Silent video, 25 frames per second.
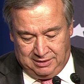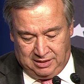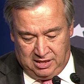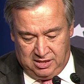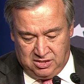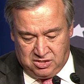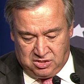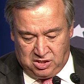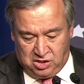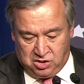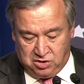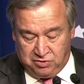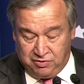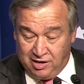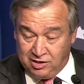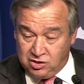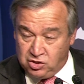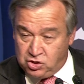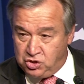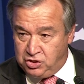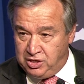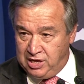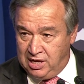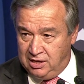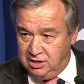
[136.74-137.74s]
this
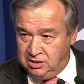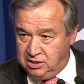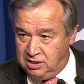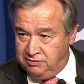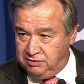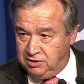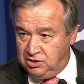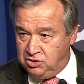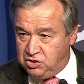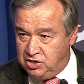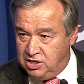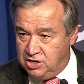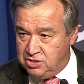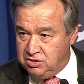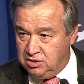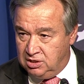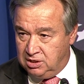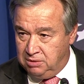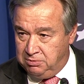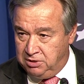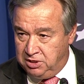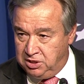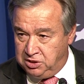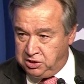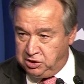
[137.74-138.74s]
dysfunctionality of the
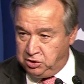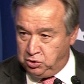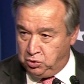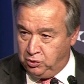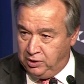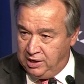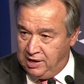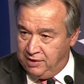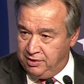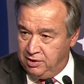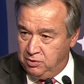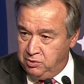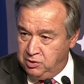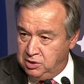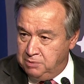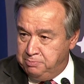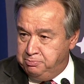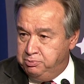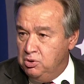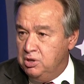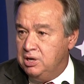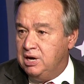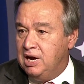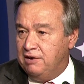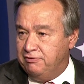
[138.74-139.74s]
international community, together with
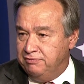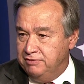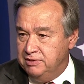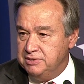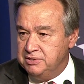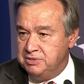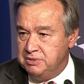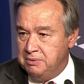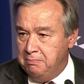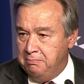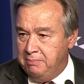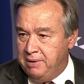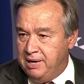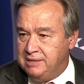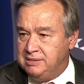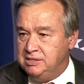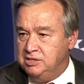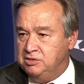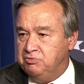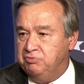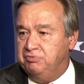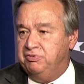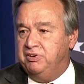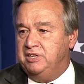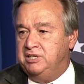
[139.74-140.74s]
the poor governance,
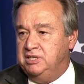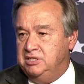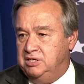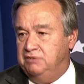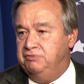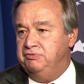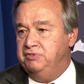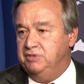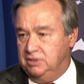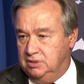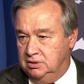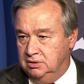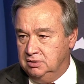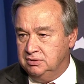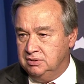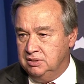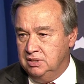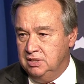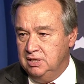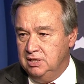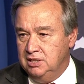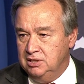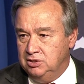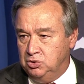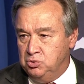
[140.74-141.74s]
makes it very
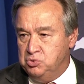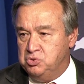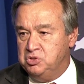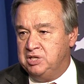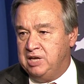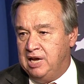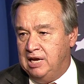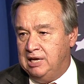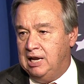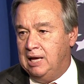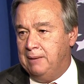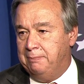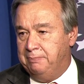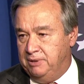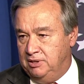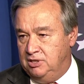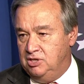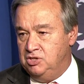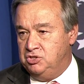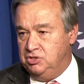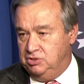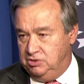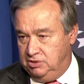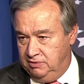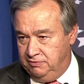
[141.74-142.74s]
difficult to scale up
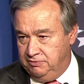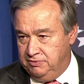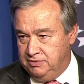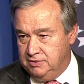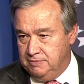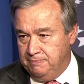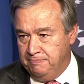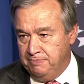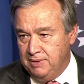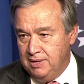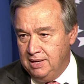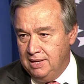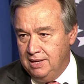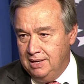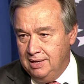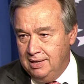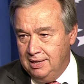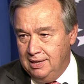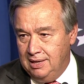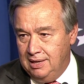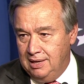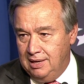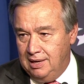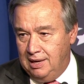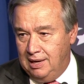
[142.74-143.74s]
initiatives.
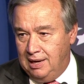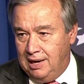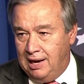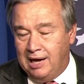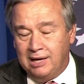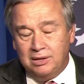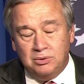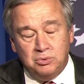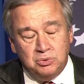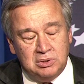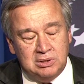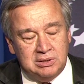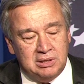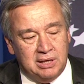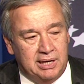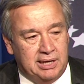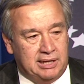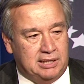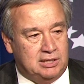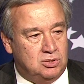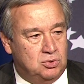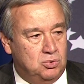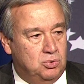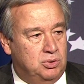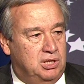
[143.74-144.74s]
I would
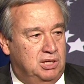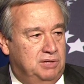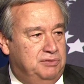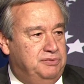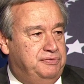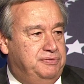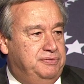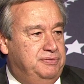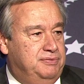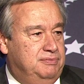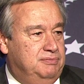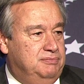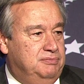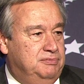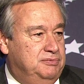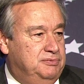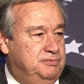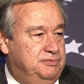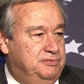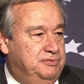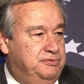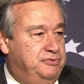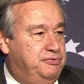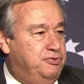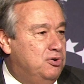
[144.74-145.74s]
like to give
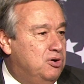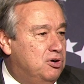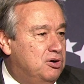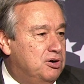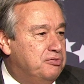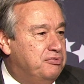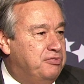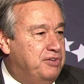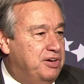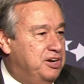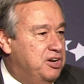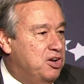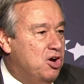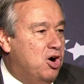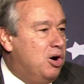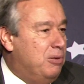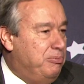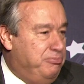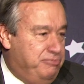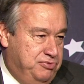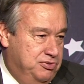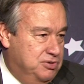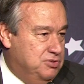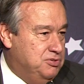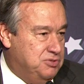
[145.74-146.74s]
4 very
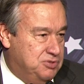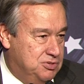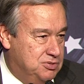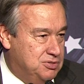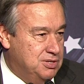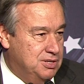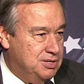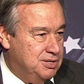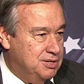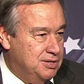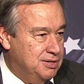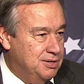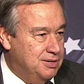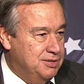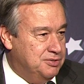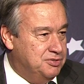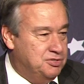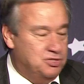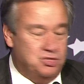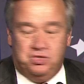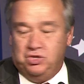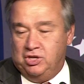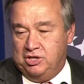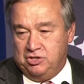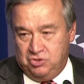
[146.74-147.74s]
obvious
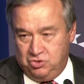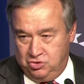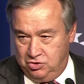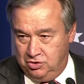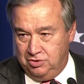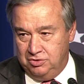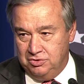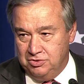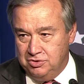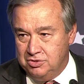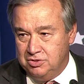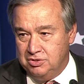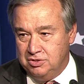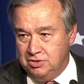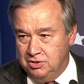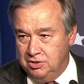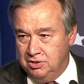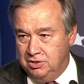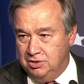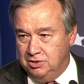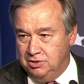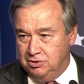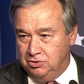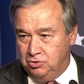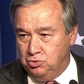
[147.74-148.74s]
suggestions
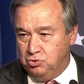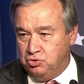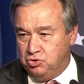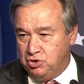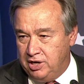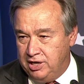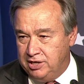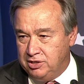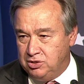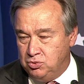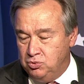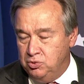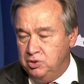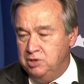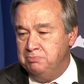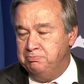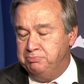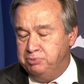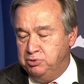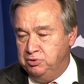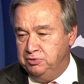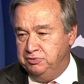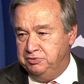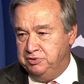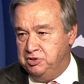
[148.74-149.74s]
to try to
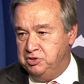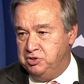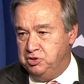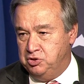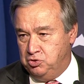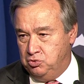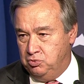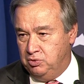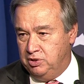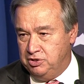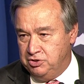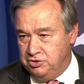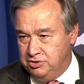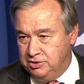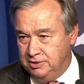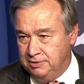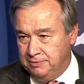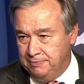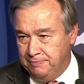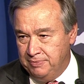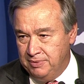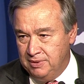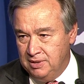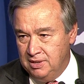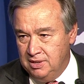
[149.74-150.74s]
improve the
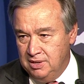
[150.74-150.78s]
situation.